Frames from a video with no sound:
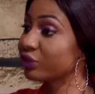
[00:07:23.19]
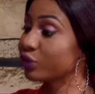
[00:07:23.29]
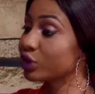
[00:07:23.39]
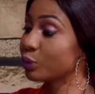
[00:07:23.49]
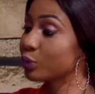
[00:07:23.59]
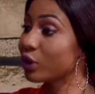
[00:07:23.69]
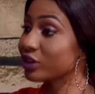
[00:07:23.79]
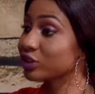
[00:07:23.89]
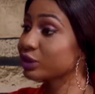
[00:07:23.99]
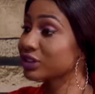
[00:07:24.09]
funny. So people
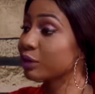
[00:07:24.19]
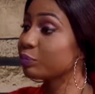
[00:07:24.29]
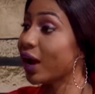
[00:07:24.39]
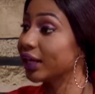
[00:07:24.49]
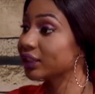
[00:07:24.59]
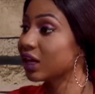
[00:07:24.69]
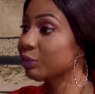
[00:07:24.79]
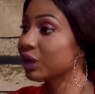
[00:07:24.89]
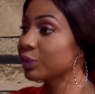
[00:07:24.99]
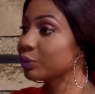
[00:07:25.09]
actually take pride in how
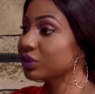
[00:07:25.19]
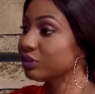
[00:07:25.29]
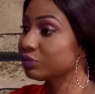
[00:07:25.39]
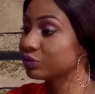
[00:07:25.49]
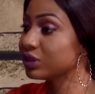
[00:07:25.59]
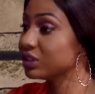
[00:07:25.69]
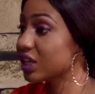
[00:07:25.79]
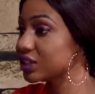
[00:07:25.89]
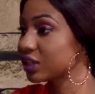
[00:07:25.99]
many they dated.